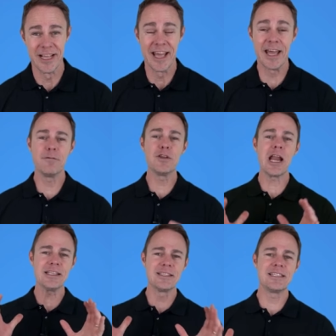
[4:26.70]
If you'd
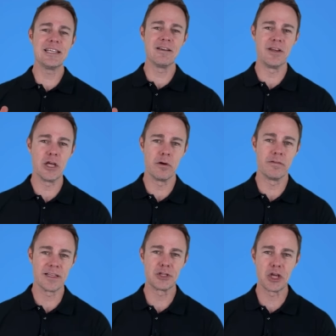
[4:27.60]
like to see a video of
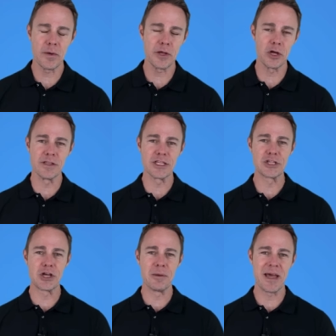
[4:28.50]
us going over the
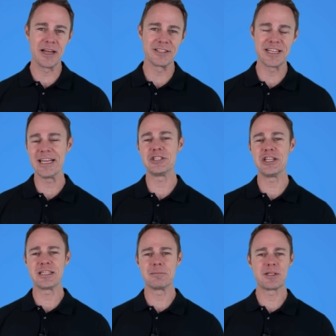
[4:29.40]
solar panel's data
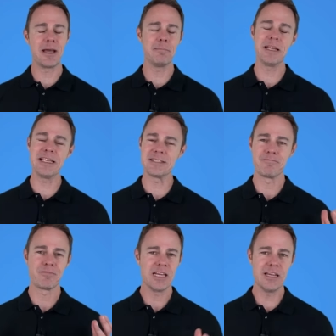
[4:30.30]
sheet sometime, please
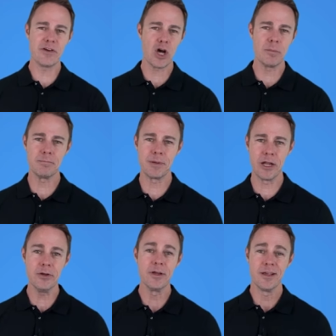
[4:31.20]
leave a comment
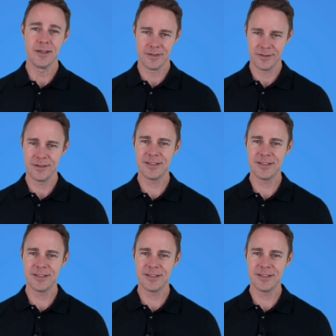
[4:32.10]
below, and